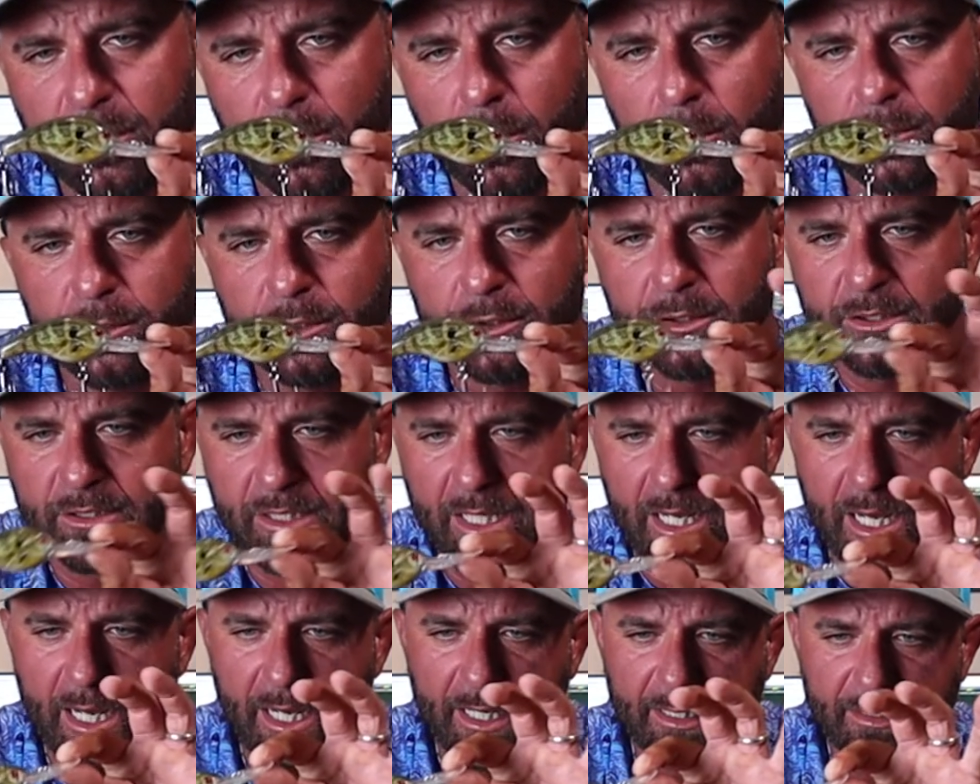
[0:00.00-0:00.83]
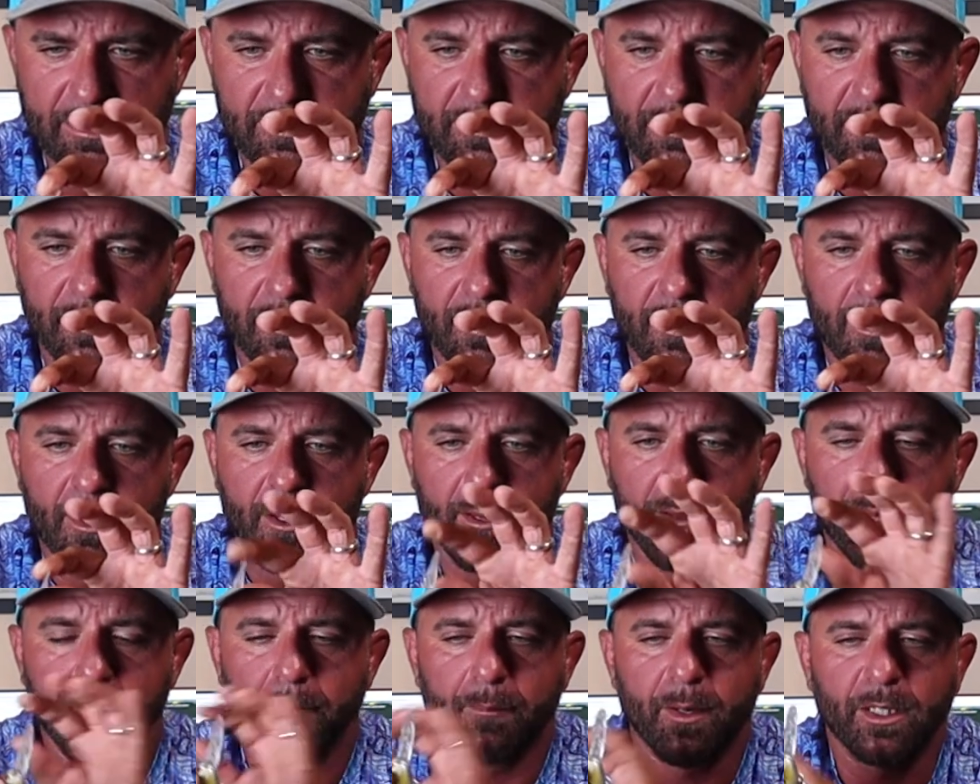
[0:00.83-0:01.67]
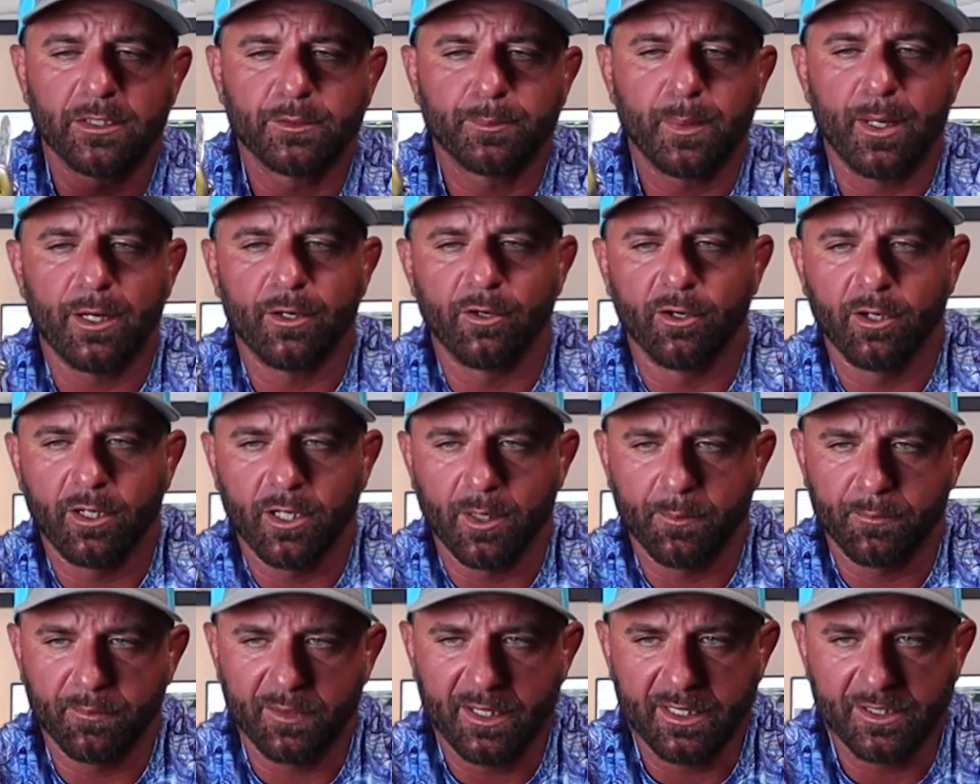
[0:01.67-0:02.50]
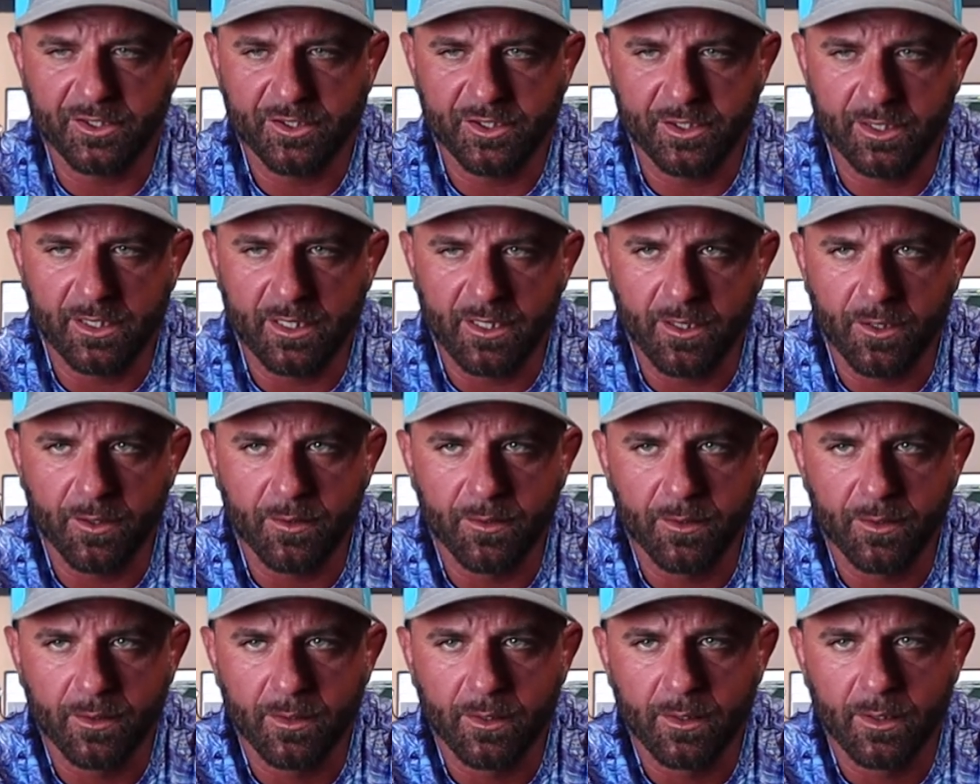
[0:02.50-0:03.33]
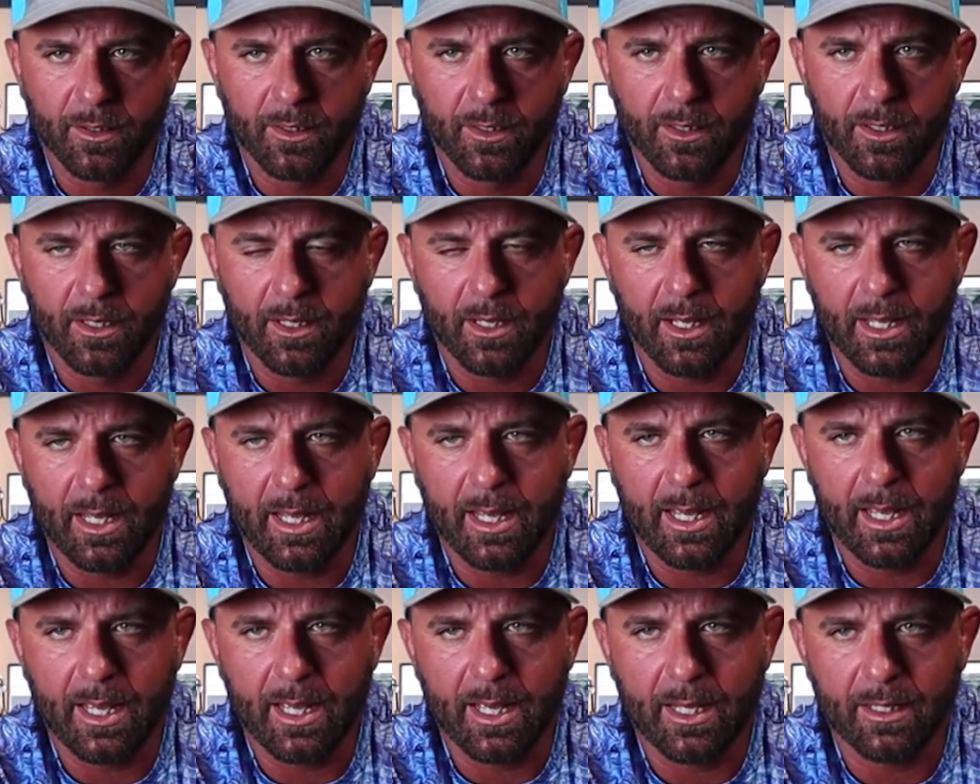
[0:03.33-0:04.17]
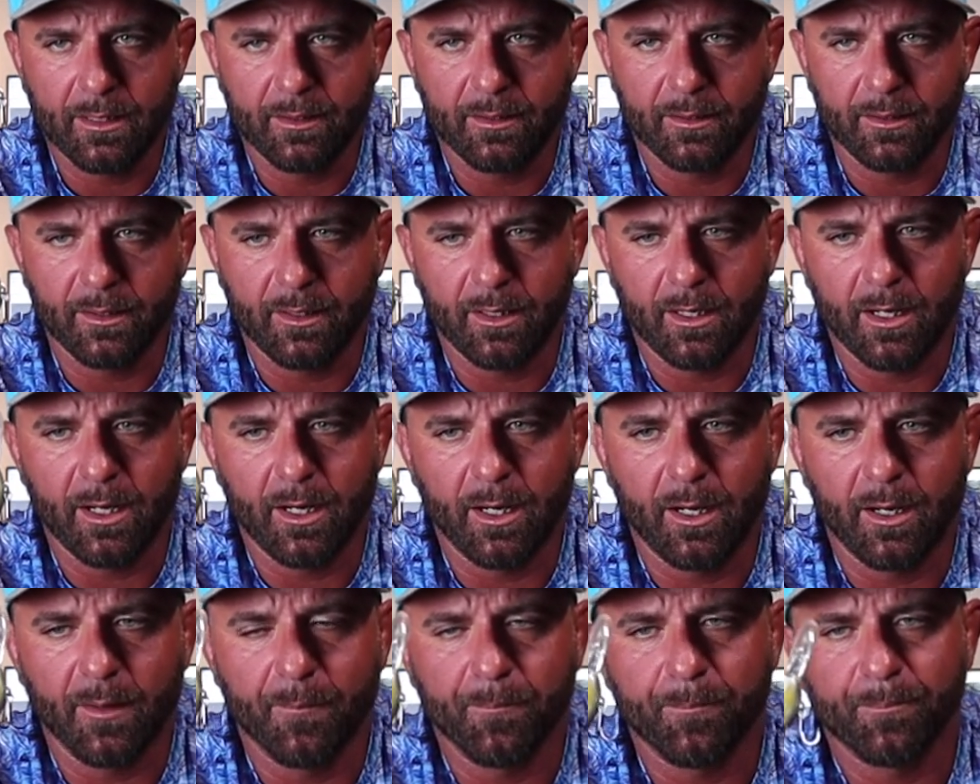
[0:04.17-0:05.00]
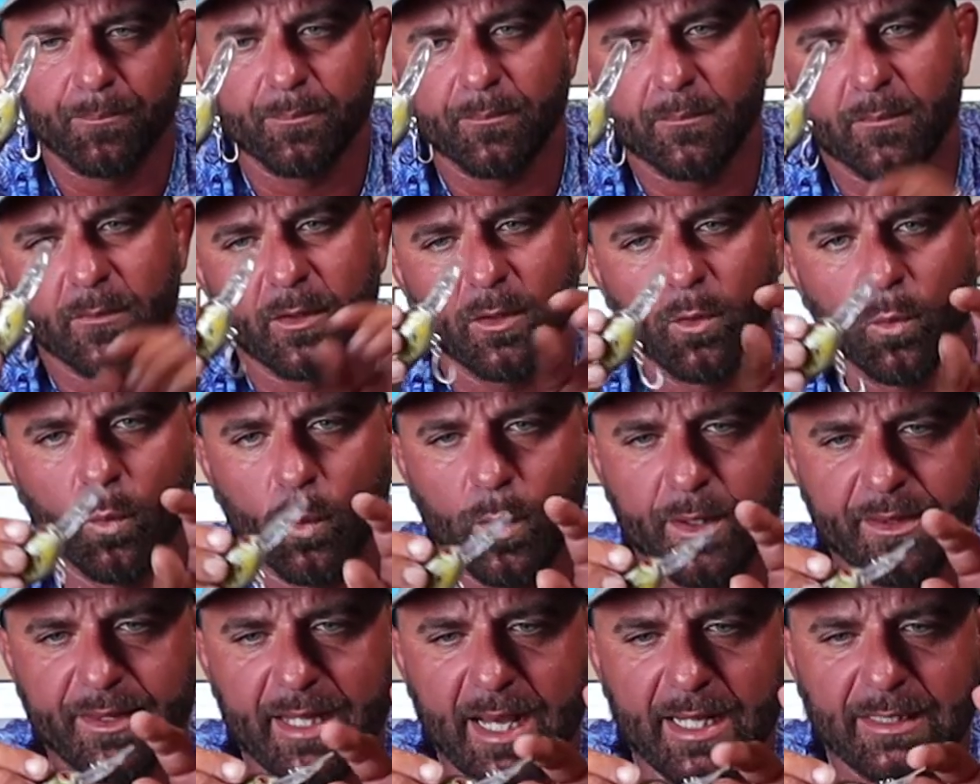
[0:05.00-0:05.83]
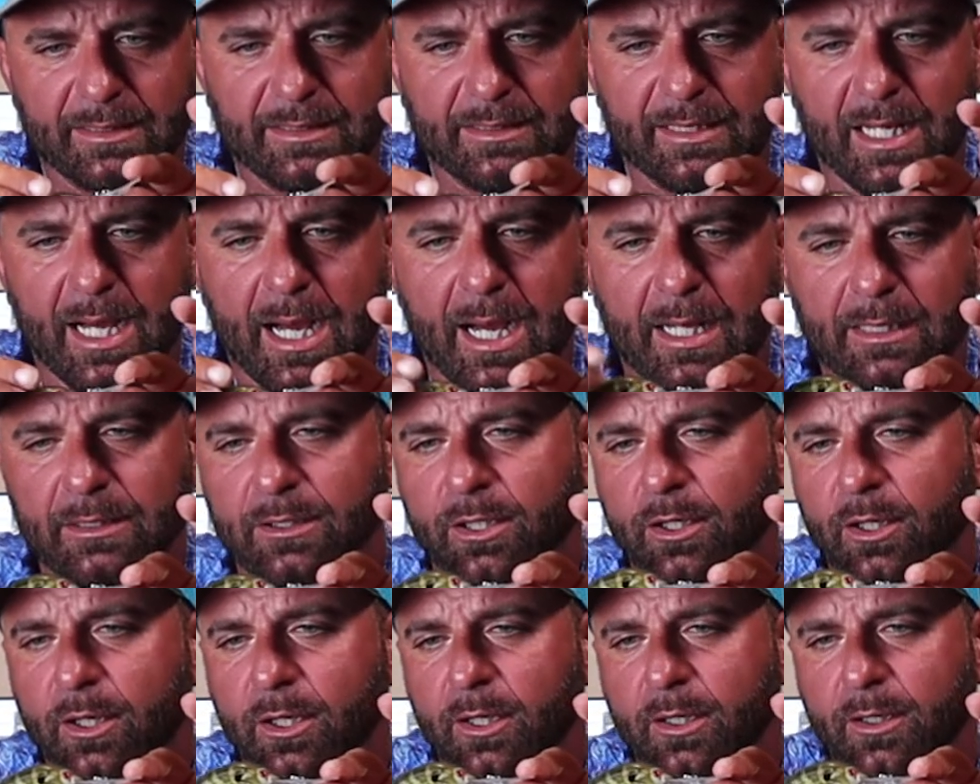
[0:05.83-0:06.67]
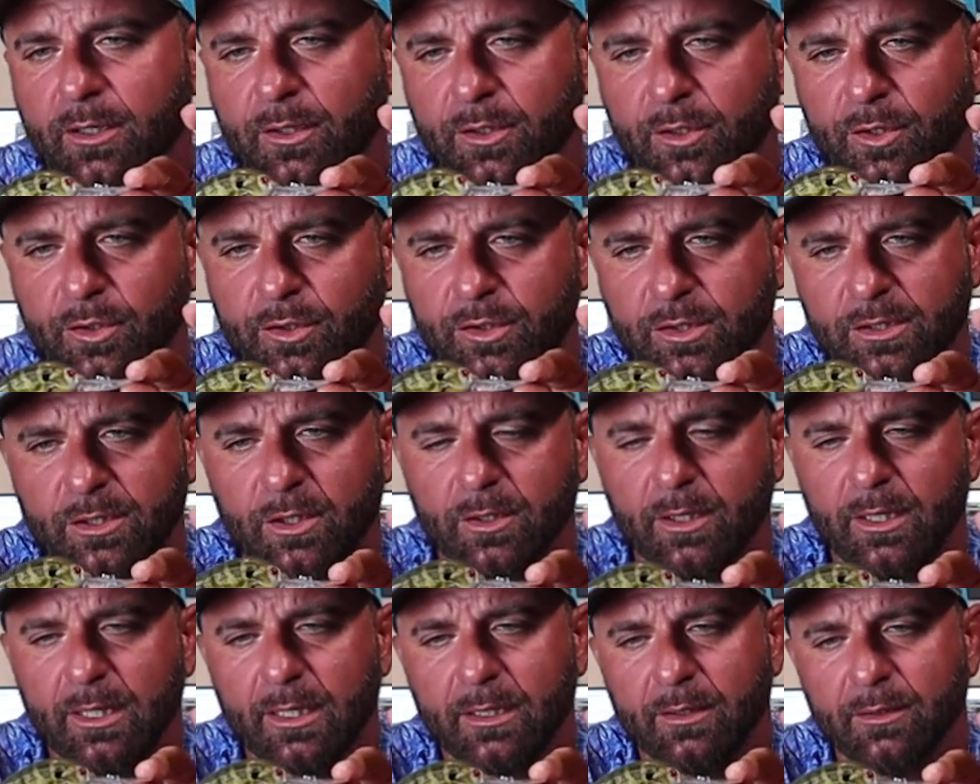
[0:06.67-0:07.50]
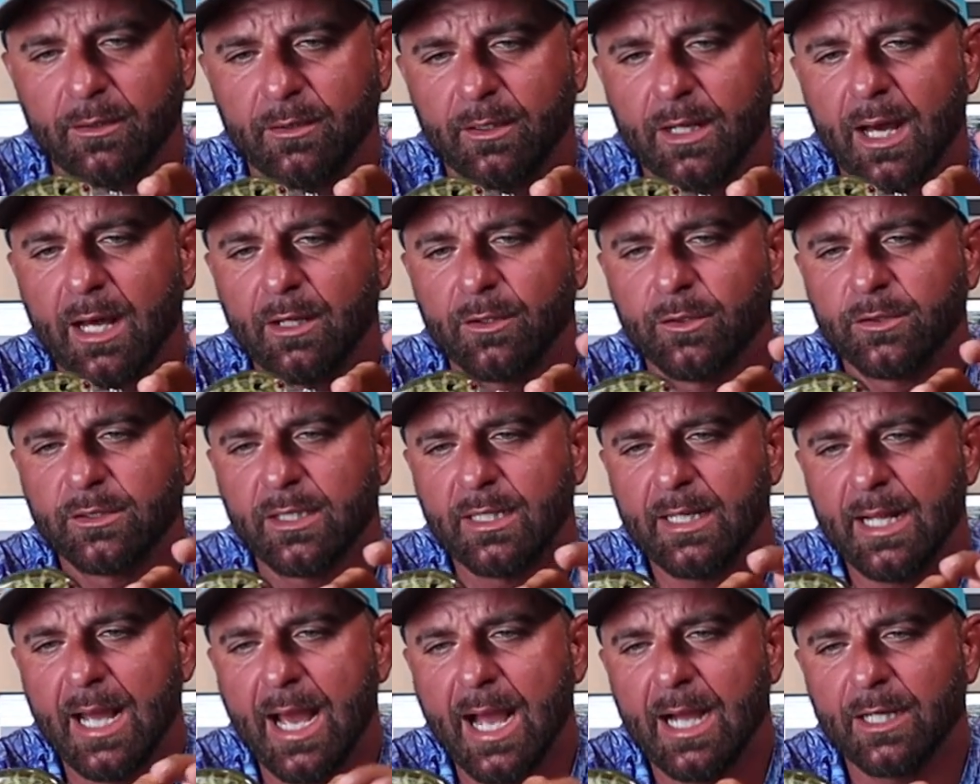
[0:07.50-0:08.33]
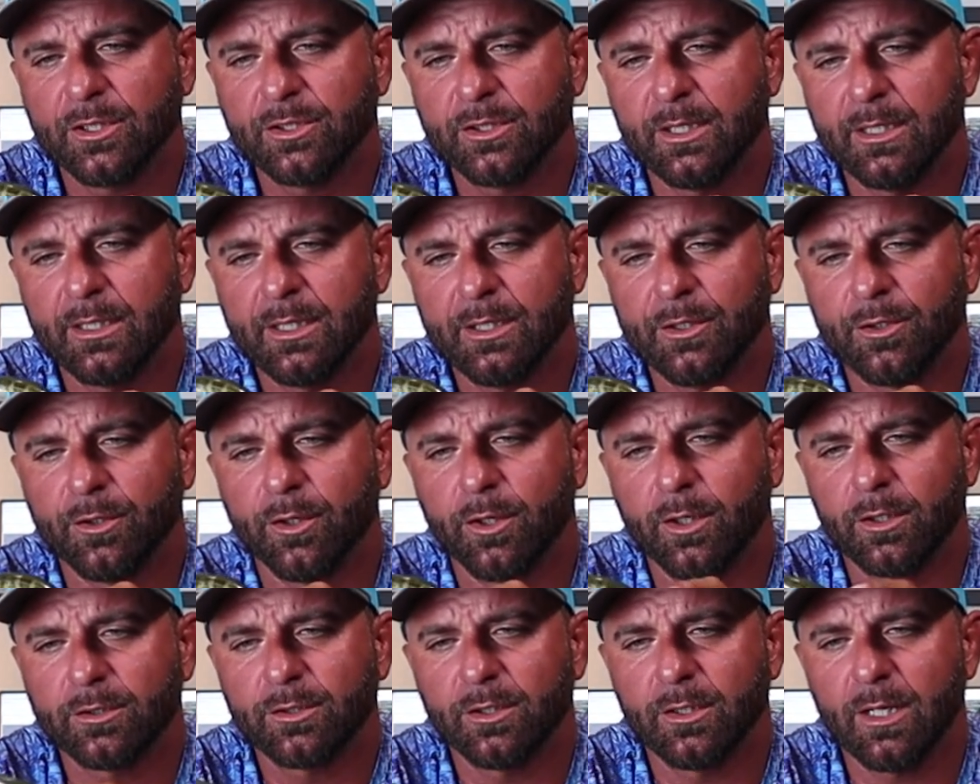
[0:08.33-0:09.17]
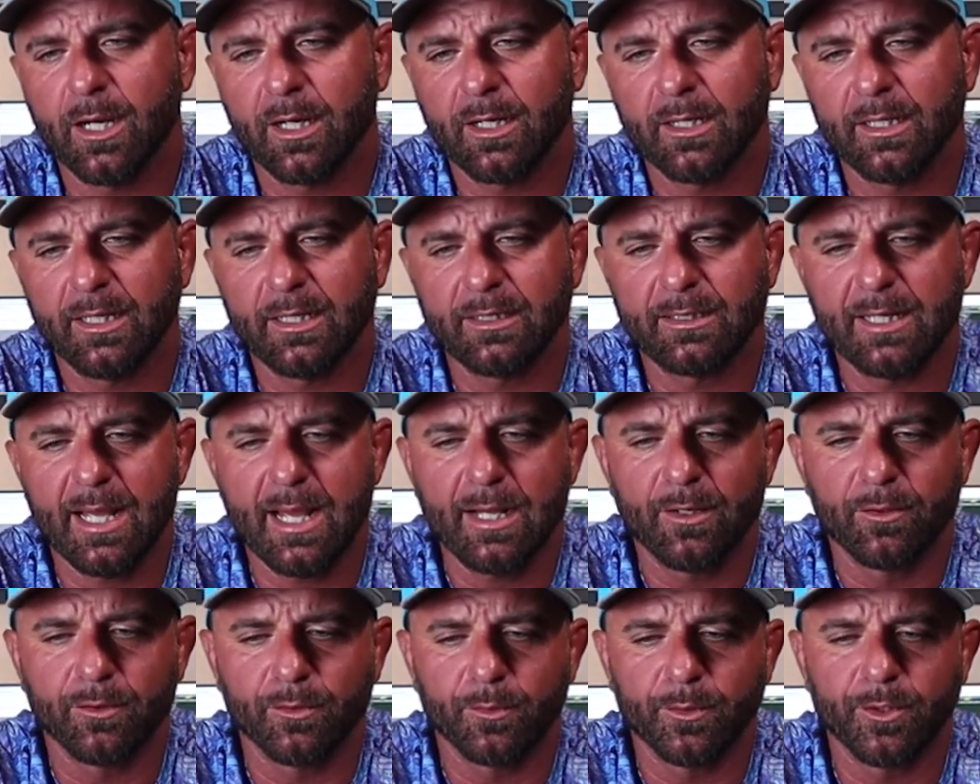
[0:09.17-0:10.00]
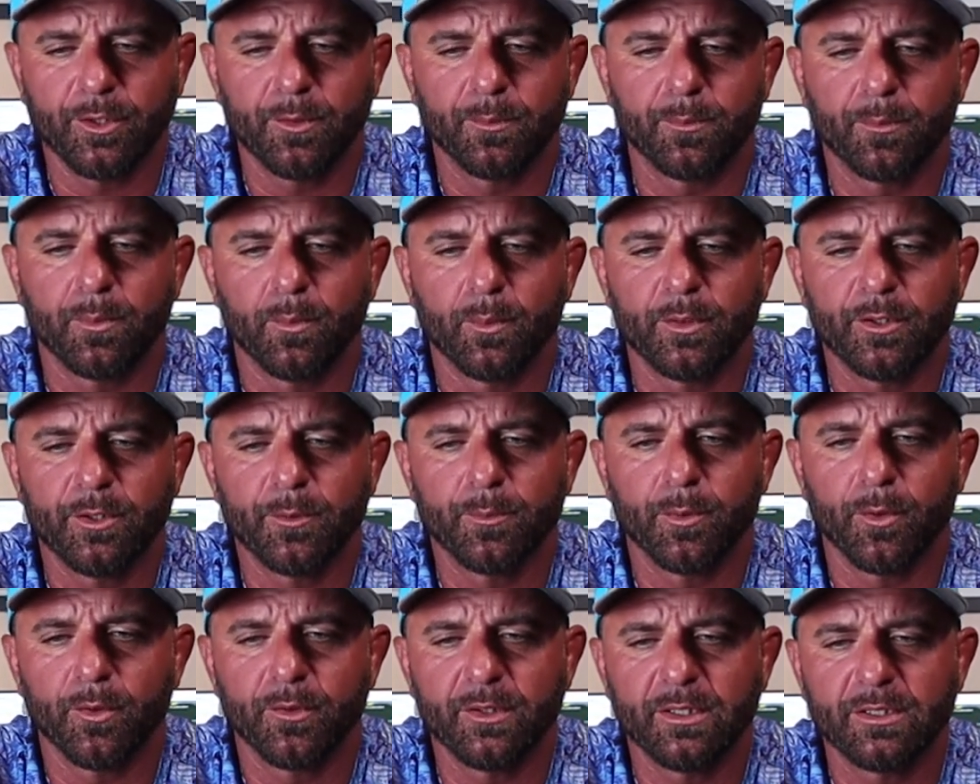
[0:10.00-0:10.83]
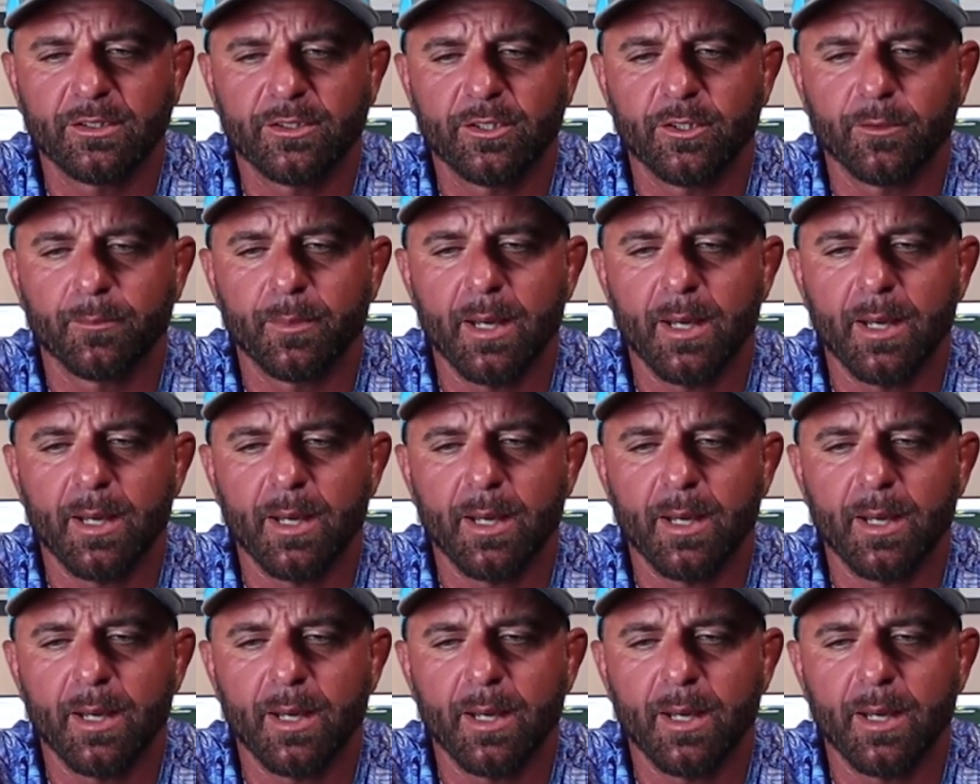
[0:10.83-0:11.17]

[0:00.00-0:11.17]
larger size, much better hookup ratio. And with that size hook, you're still going to not lose any action, and your hooks are not going to get tangled. When you pull these two